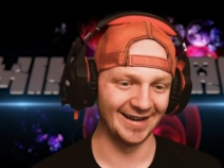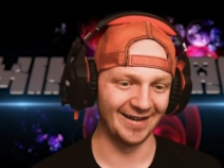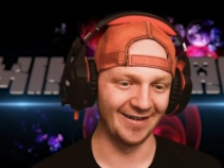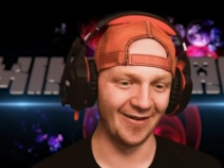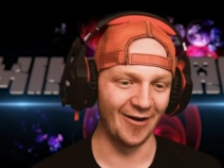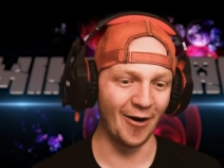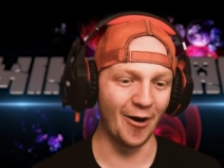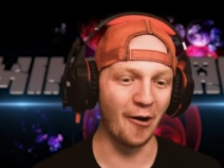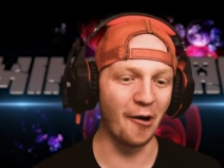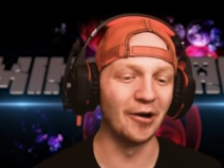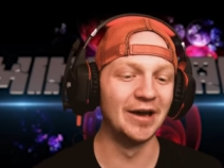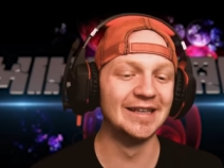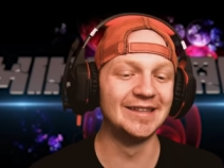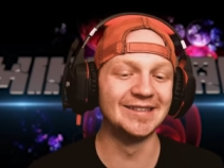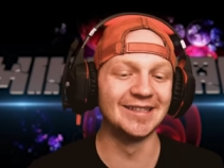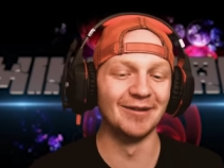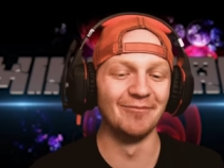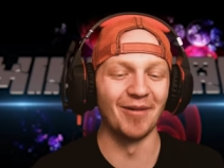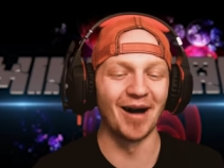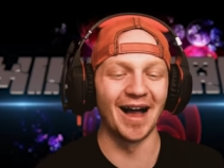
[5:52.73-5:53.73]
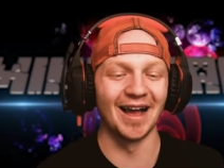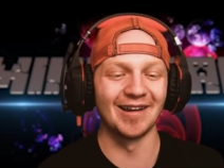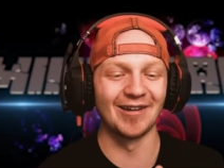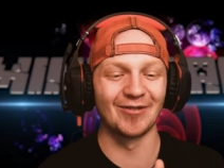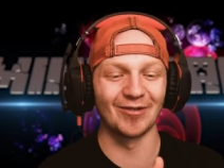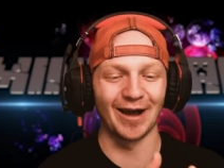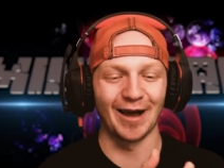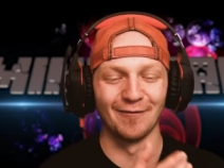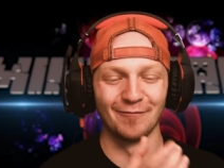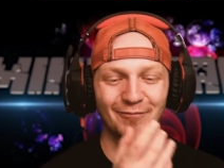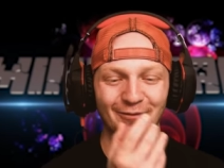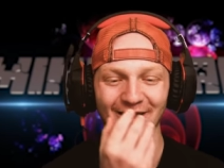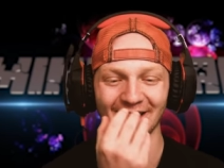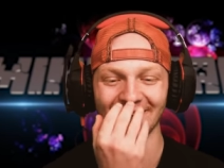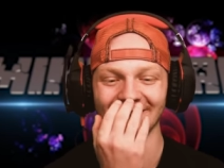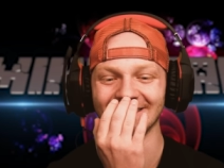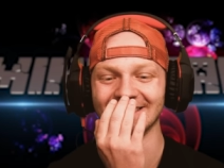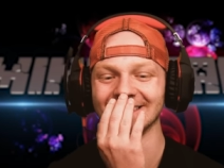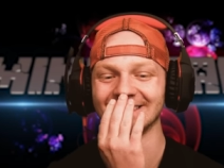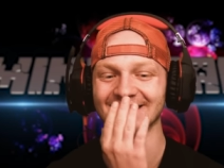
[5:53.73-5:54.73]
Oh, it's a Minecraft
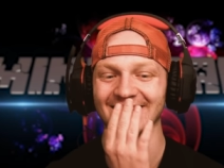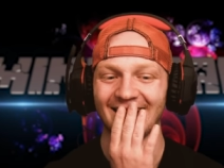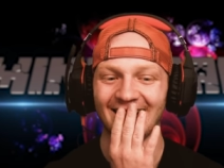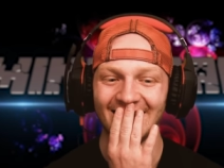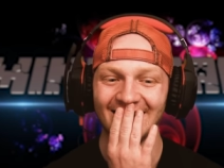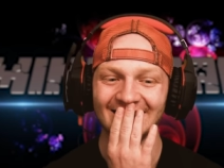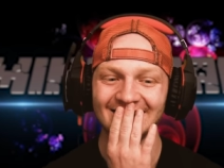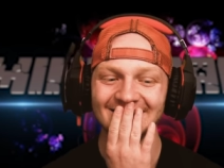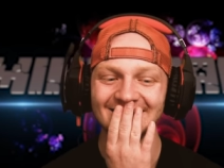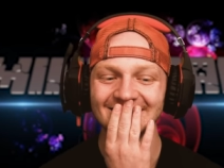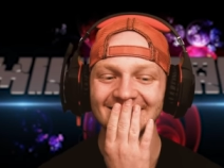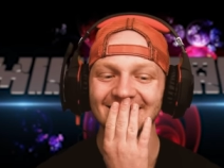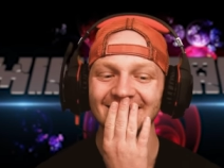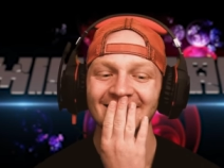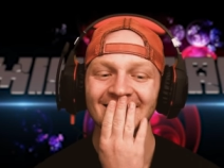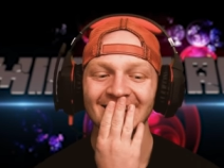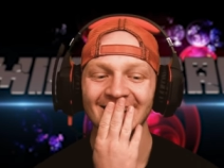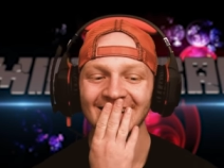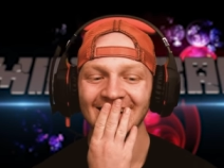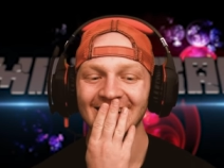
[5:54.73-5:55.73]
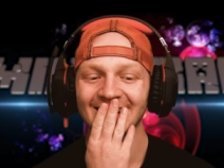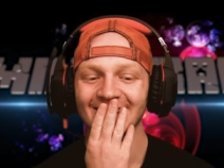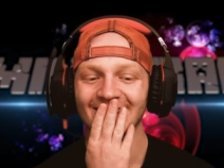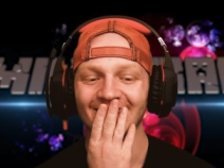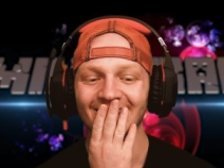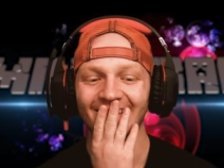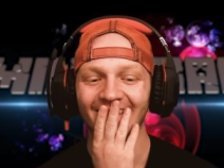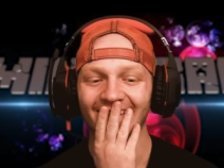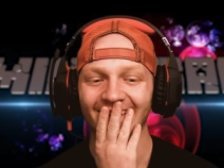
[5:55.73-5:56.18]
player disguised!